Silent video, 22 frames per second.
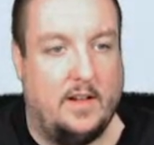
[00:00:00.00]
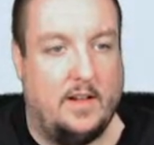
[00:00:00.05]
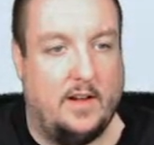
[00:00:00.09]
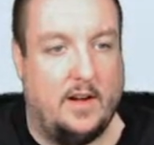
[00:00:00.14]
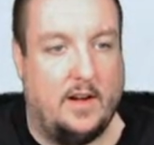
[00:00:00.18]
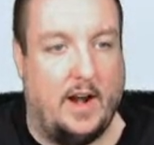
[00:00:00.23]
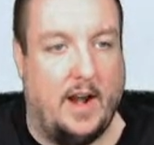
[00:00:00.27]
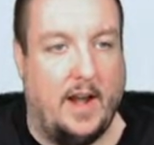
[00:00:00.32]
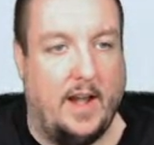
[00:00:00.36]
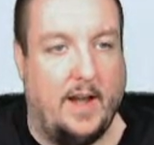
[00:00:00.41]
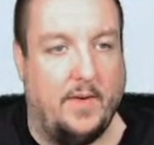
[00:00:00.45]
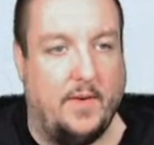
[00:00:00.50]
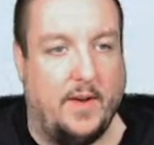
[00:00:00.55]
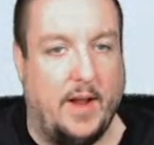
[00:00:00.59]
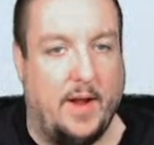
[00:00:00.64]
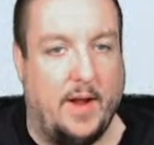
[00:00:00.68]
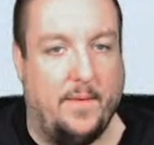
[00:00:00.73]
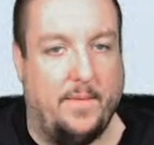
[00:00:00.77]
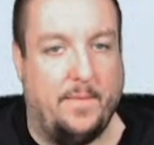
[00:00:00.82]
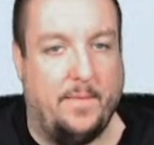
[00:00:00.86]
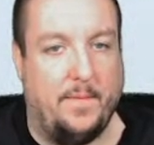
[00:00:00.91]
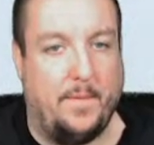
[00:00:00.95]
Alright, here we go.
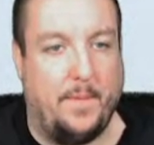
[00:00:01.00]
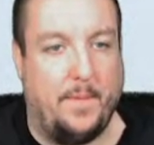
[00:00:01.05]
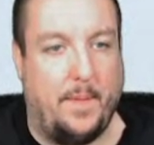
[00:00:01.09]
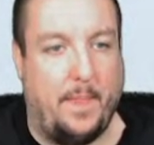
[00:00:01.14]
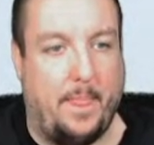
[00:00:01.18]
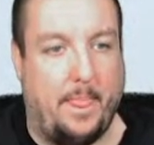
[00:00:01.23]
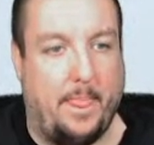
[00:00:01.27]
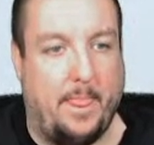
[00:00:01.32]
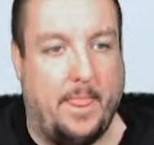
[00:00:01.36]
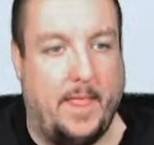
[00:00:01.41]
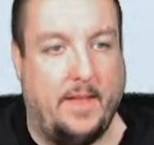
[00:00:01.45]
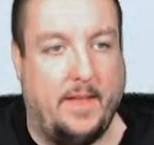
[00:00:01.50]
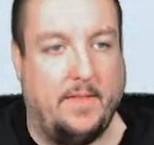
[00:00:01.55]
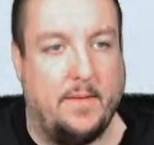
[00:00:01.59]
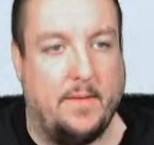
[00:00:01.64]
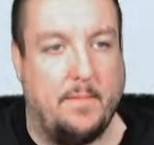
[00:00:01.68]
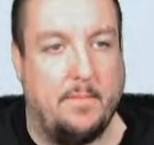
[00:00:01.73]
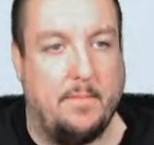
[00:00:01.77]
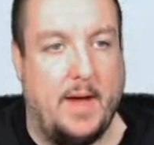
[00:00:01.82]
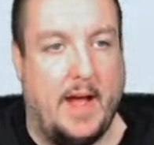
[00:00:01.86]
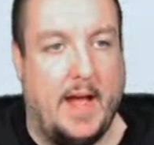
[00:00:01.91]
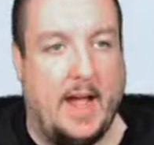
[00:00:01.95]
These are
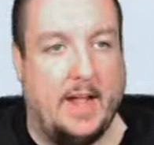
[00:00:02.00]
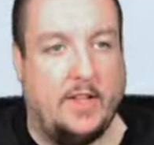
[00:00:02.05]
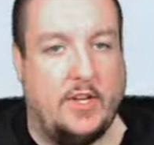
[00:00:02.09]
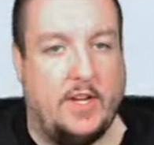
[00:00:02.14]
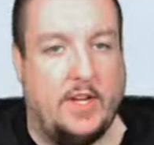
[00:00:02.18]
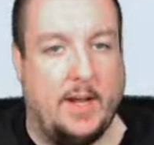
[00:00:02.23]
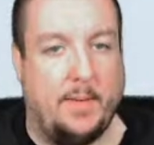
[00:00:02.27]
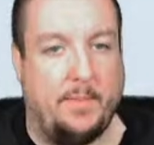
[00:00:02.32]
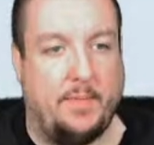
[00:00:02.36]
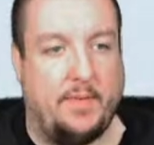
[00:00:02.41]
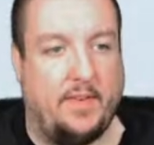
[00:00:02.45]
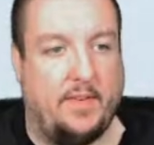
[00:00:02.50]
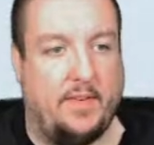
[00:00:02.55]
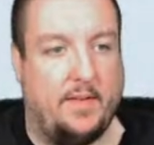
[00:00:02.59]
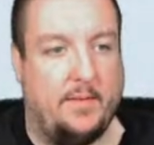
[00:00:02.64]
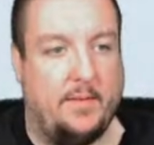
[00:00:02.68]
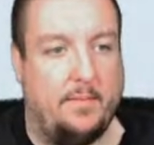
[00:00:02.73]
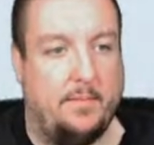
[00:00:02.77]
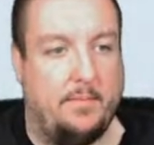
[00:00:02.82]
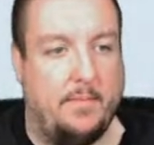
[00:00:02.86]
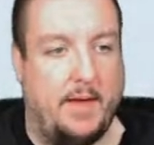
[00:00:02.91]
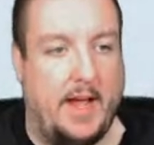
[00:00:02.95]
my chips.
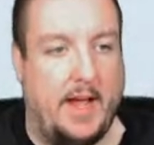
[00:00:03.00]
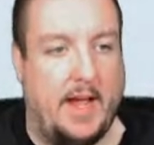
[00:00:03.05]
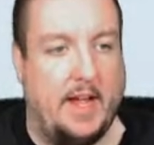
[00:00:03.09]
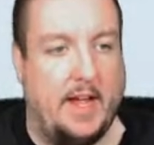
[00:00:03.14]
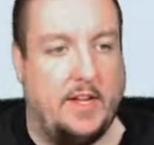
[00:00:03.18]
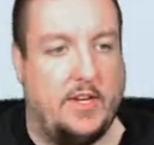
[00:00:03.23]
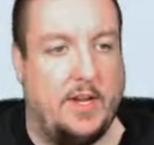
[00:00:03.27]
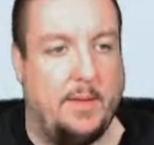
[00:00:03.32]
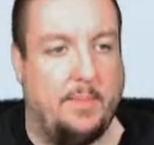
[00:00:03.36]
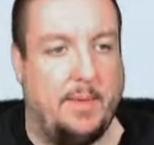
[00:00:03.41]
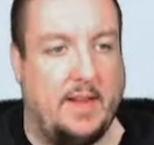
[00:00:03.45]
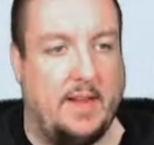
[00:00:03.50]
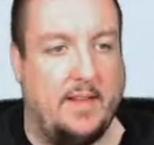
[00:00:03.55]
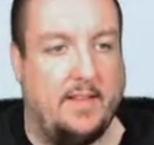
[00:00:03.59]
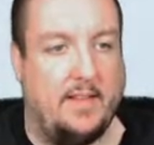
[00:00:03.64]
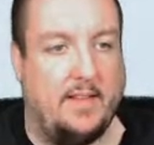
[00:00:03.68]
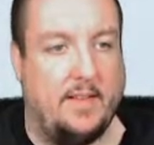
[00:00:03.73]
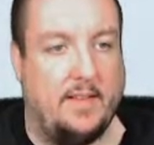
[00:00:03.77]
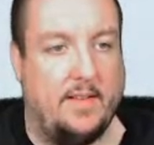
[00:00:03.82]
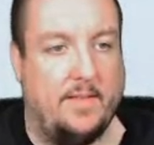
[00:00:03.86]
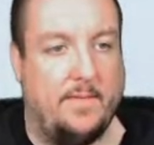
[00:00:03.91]
My chippies.